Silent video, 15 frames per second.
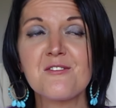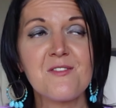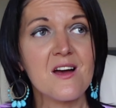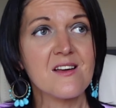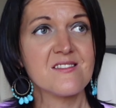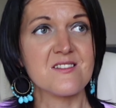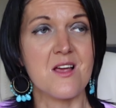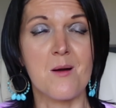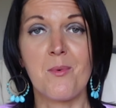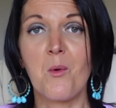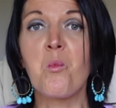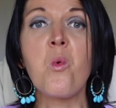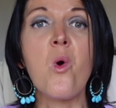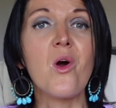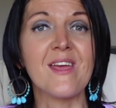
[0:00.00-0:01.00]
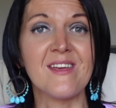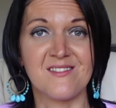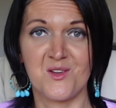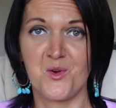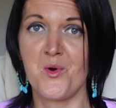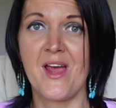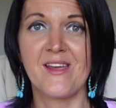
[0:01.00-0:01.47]
first up, what is
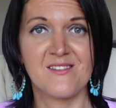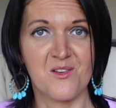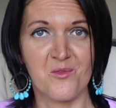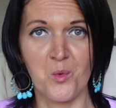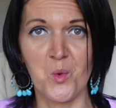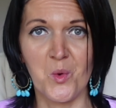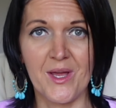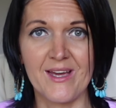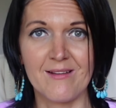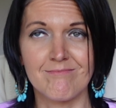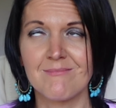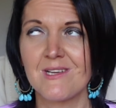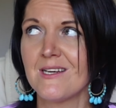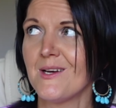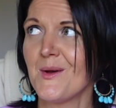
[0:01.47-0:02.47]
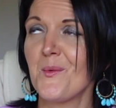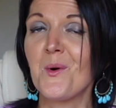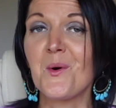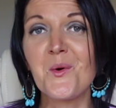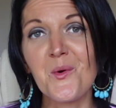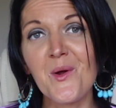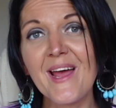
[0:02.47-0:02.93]
creative walking? Well,
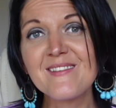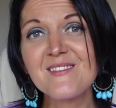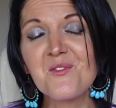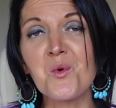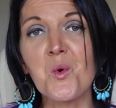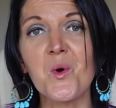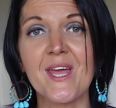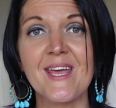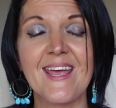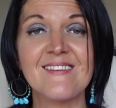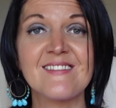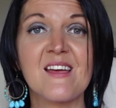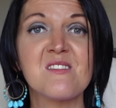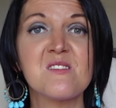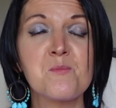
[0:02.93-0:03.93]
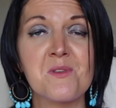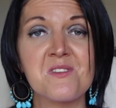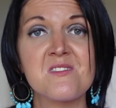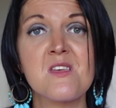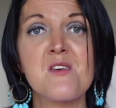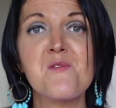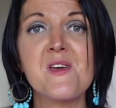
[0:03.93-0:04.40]
creative walking is a
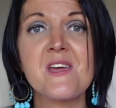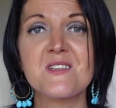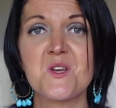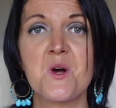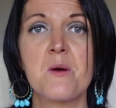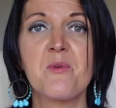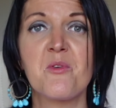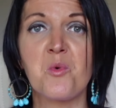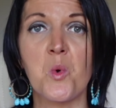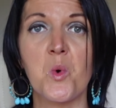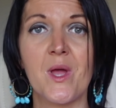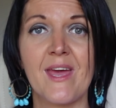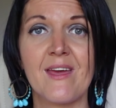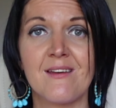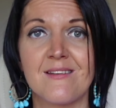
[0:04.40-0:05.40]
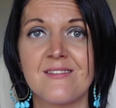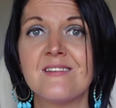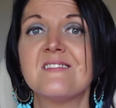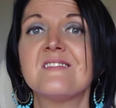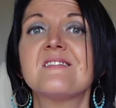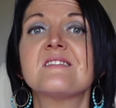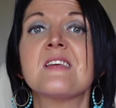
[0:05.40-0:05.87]
specific type of walking
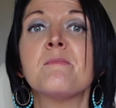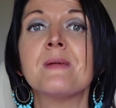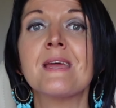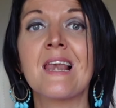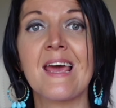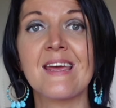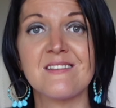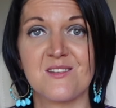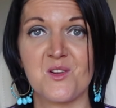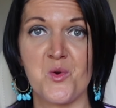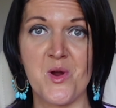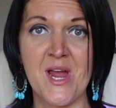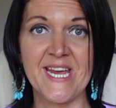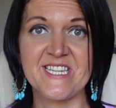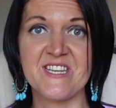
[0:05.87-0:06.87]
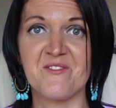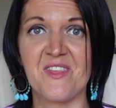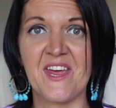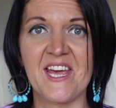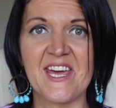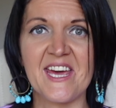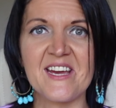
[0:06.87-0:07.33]
that stimulates creative
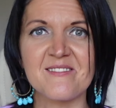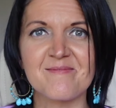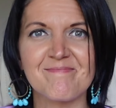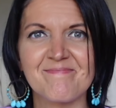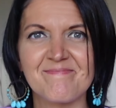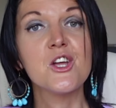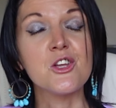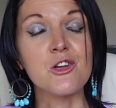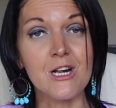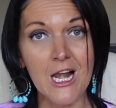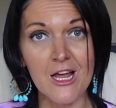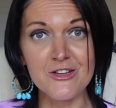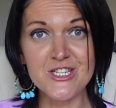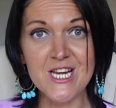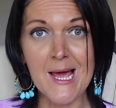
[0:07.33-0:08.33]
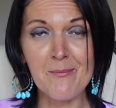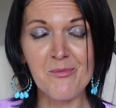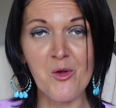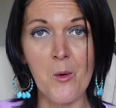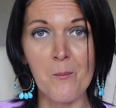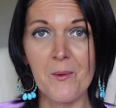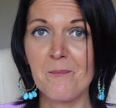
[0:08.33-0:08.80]
thinking. You close your
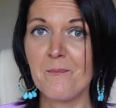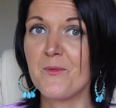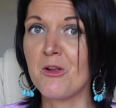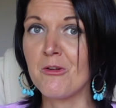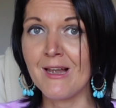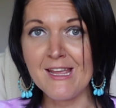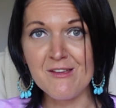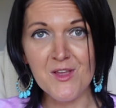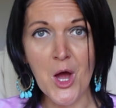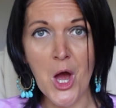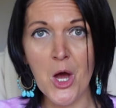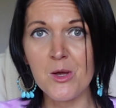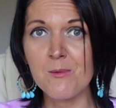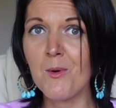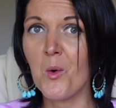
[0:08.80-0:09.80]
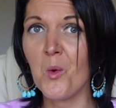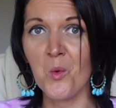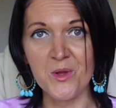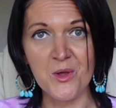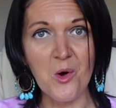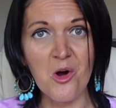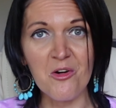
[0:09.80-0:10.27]
laptop, you leave your home or
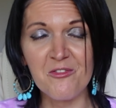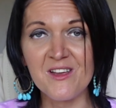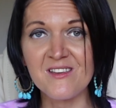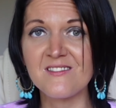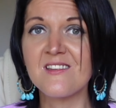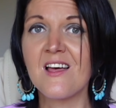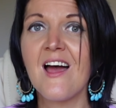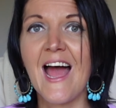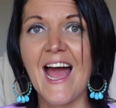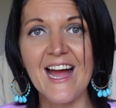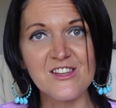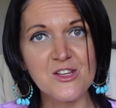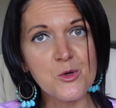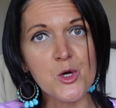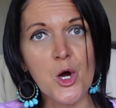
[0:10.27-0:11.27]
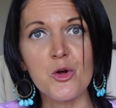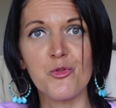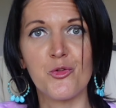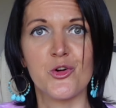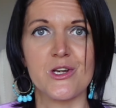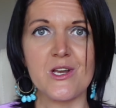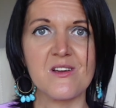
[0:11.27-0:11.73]
your office, and you go
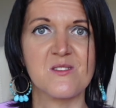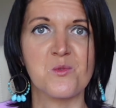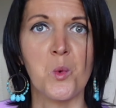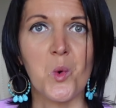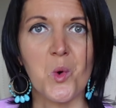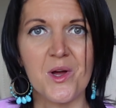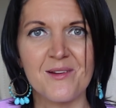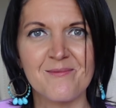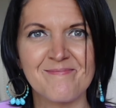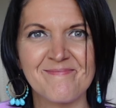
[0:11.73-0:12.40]
for a nice walk.